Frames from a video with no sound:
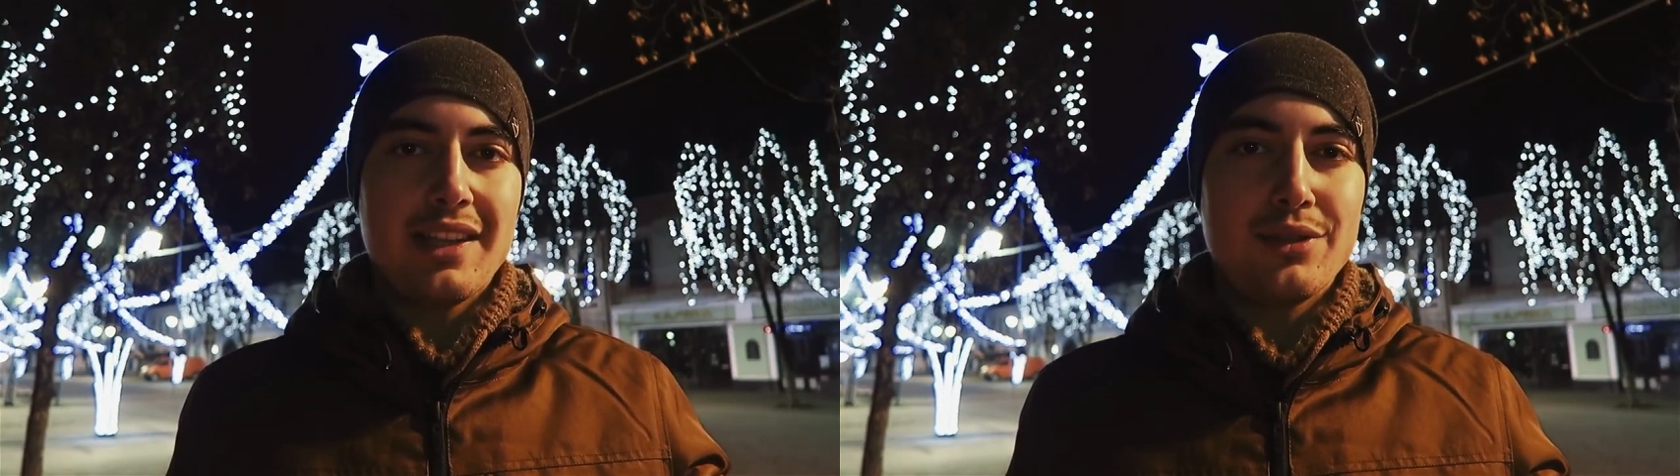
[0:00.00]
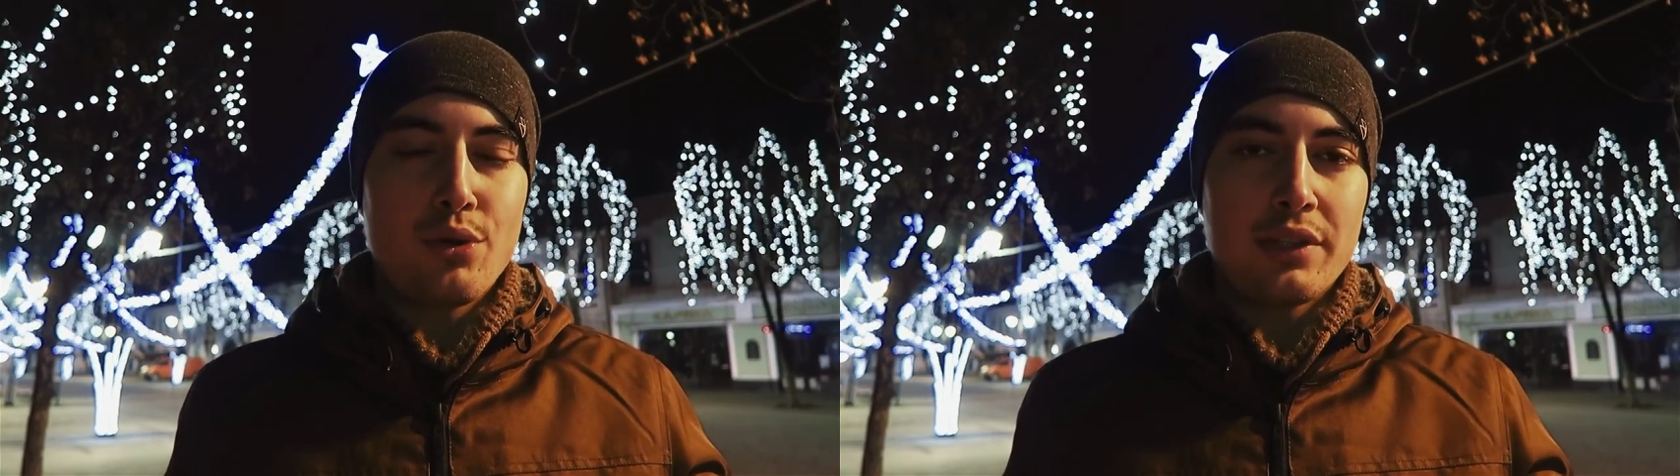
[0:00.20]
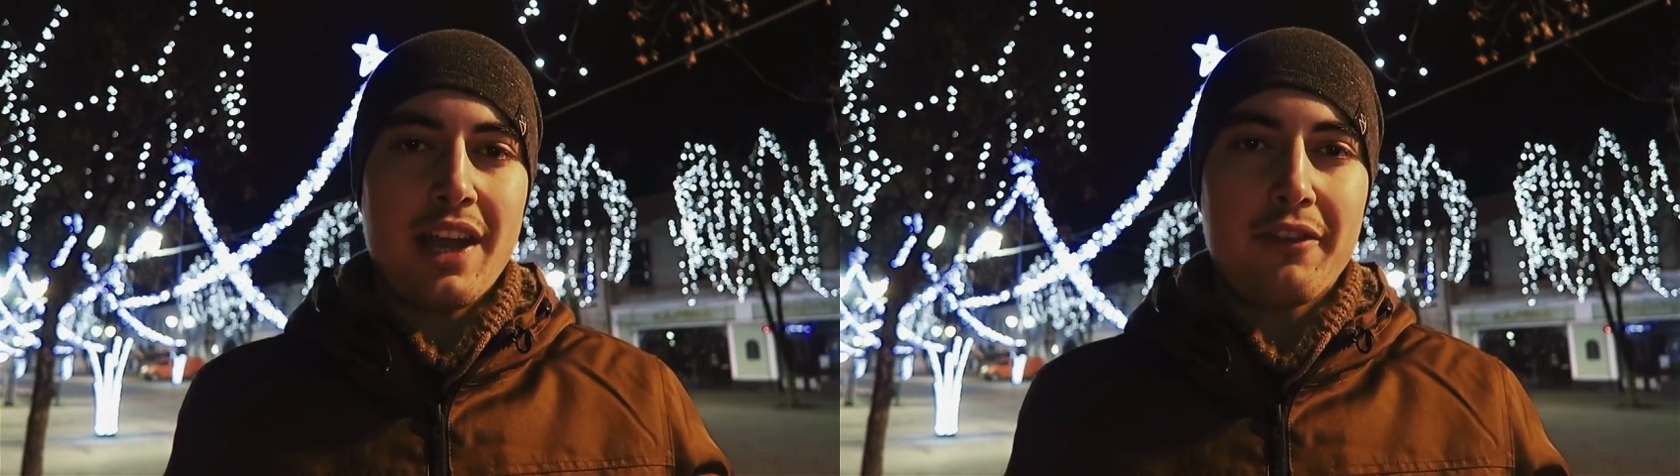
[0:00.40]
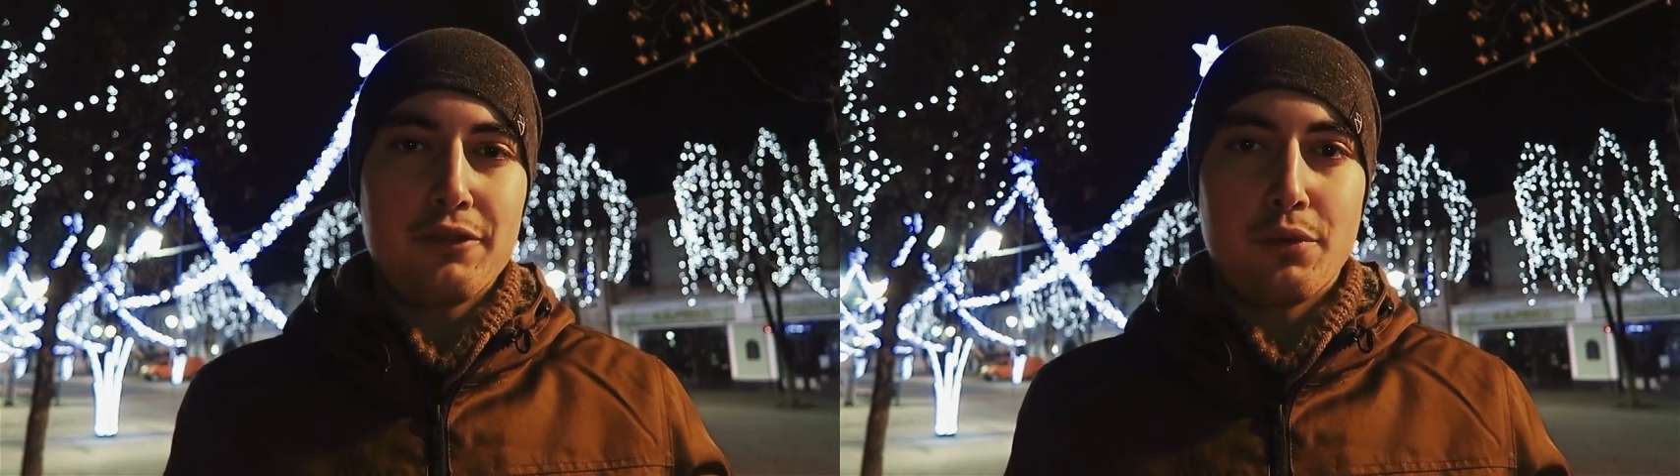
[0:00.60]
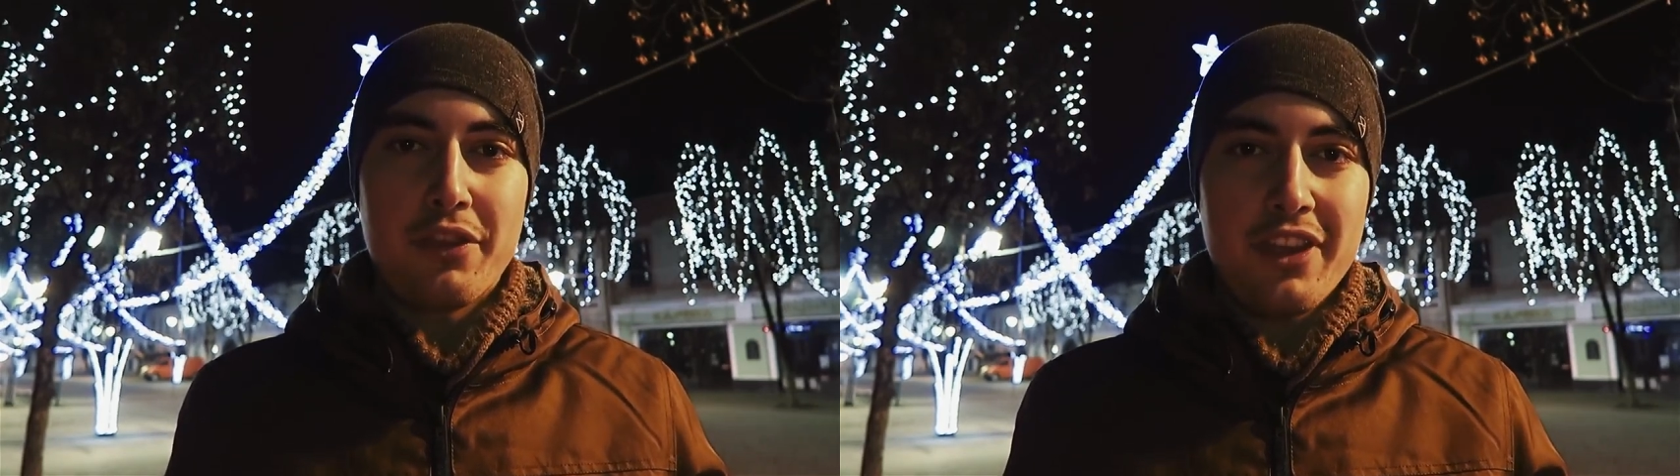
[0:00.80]
They do not
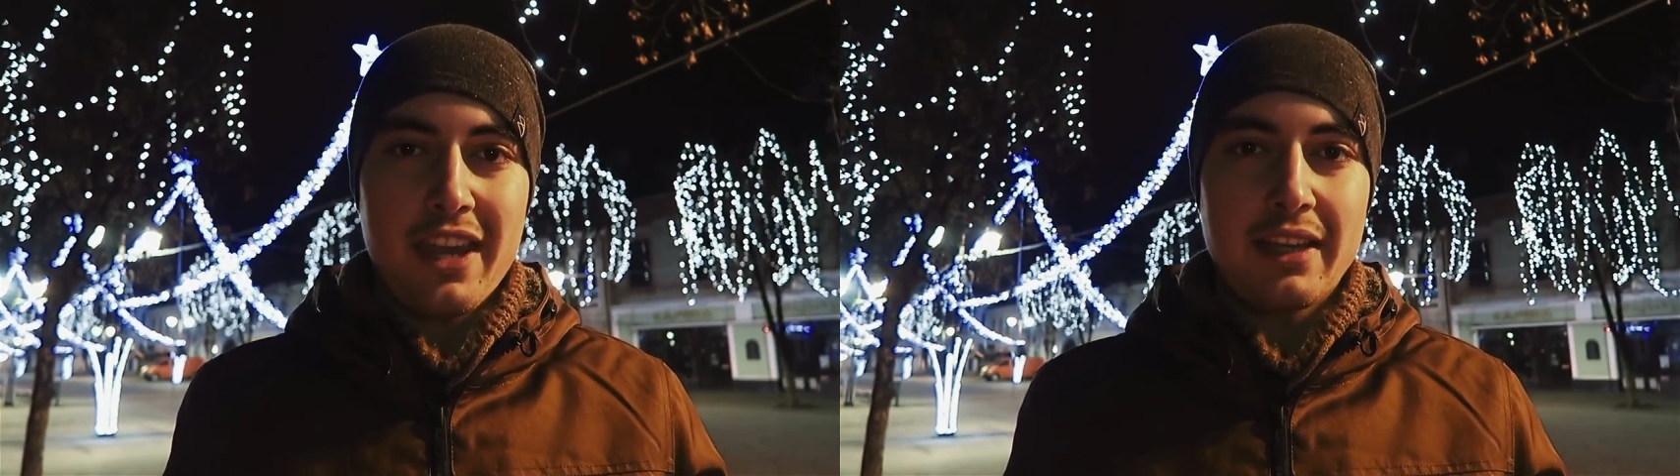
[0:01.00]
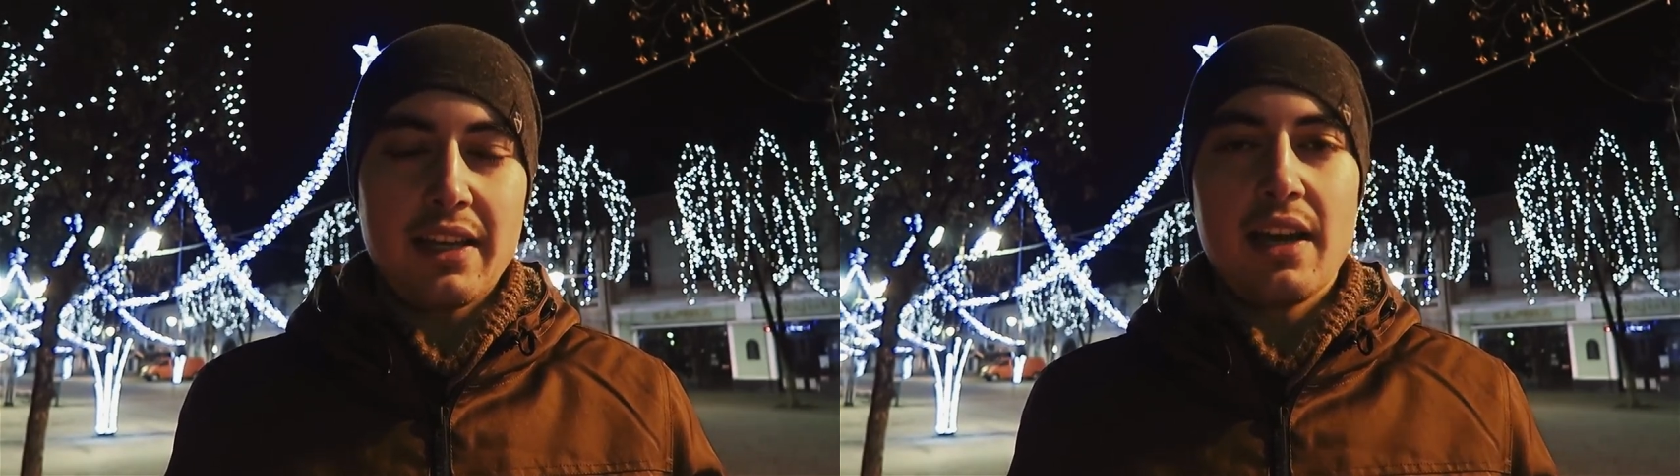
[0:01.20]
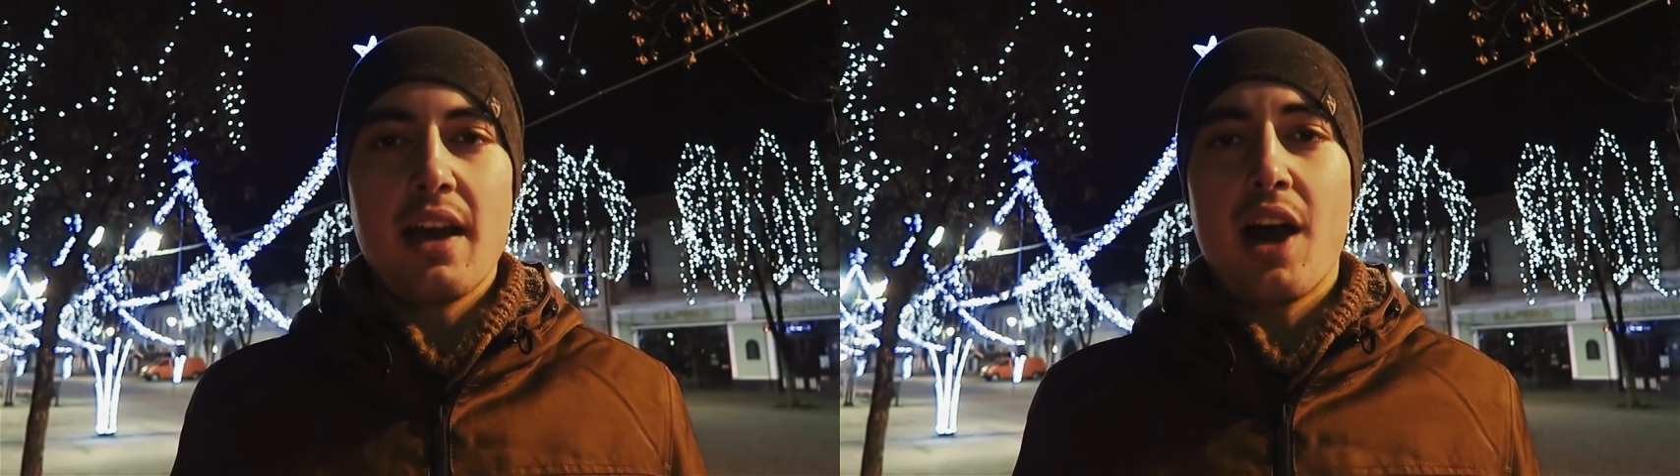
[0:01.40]
have to think